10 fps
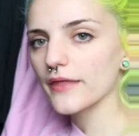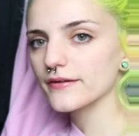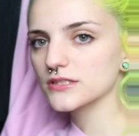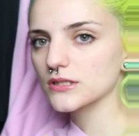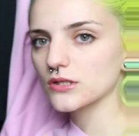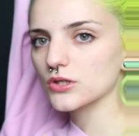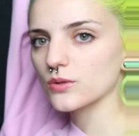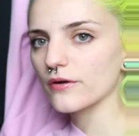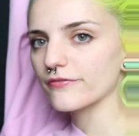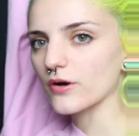And there's a little
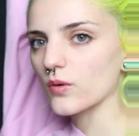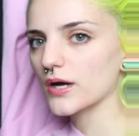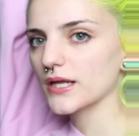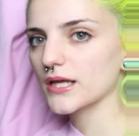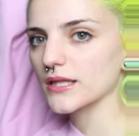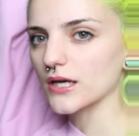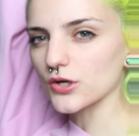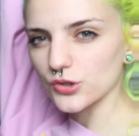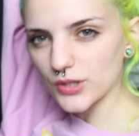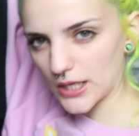UFO on it. Like, are
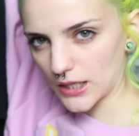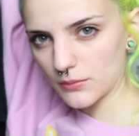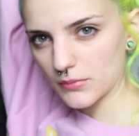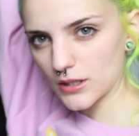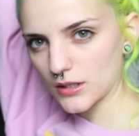you kidding me?